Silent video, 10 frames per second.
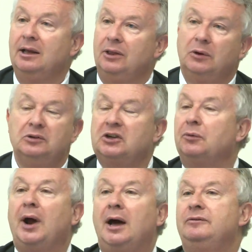Those
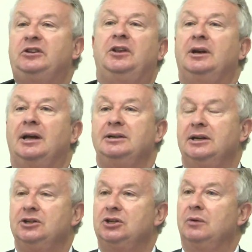graphs that I
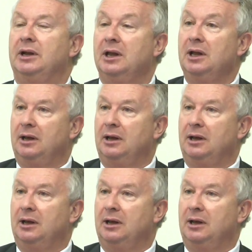did showing